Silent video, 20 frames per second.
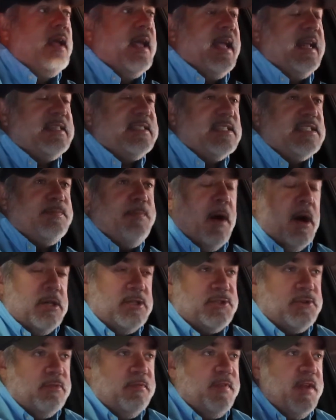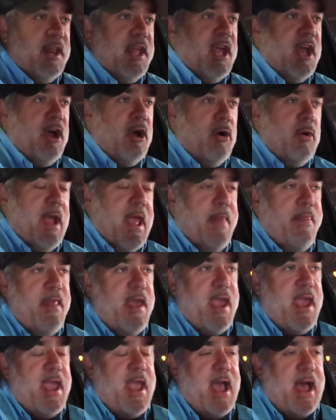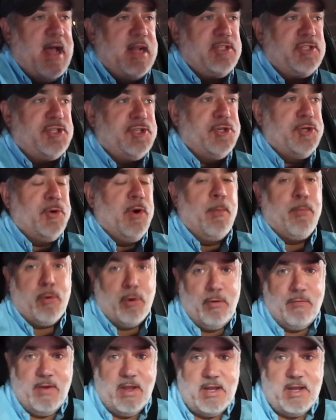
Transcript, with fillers: it's a sponsored video and they had to approve